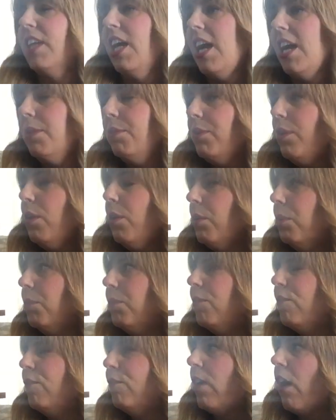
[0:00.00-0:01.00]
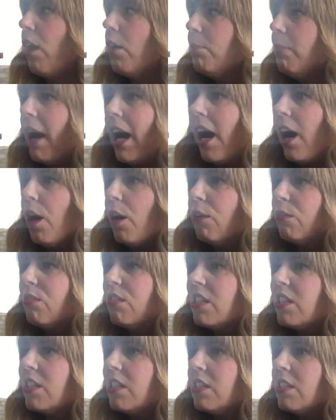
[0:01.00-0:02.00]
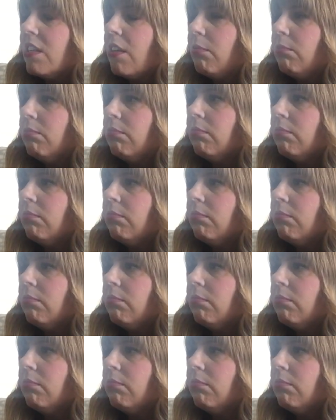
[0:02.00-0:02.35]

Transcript: I don't know, farmhouse,